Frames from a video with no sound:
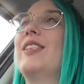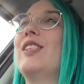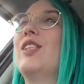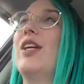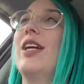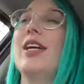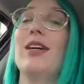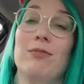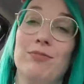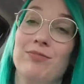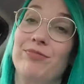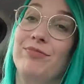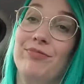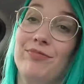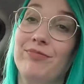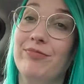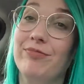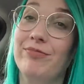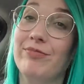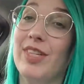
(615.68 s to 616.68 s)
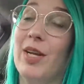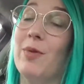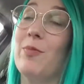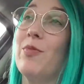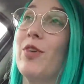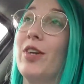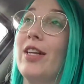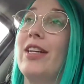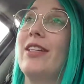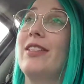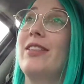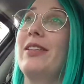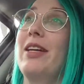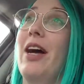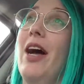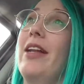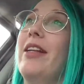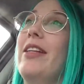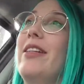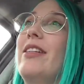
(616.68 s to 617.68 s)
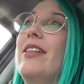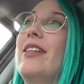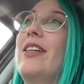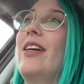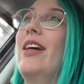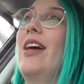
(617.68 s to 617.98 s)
so yeah, I'm really excited.